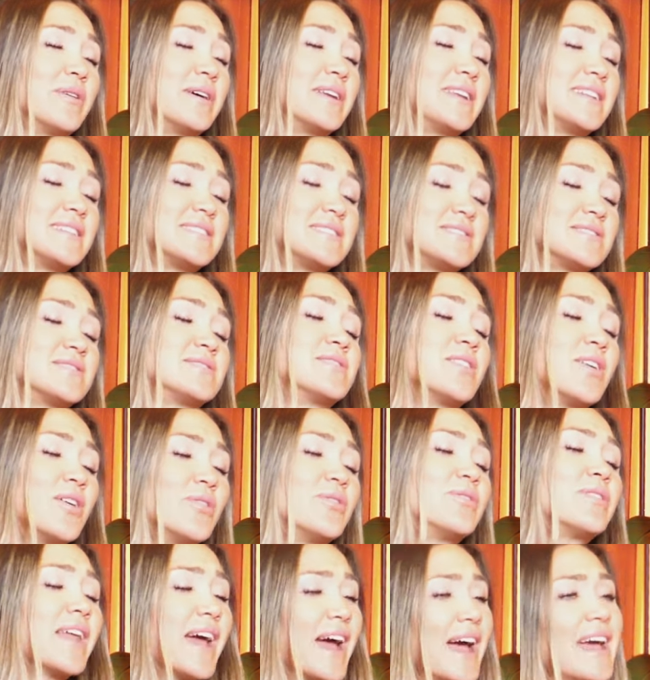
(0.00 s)
And it's so
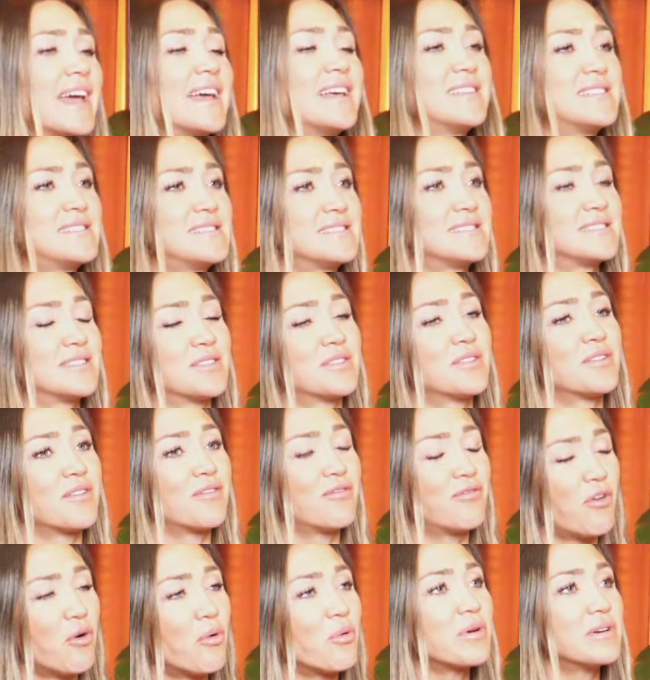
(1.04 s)
nice to look
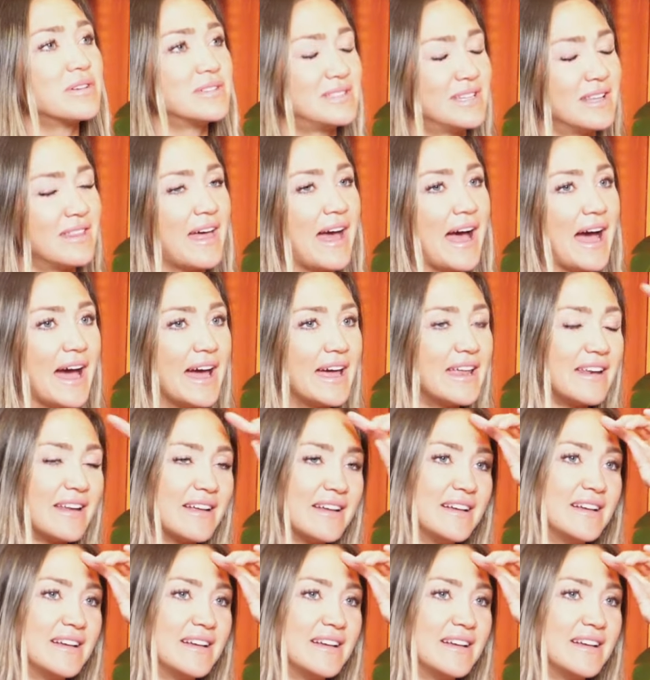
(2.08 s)
forward to that.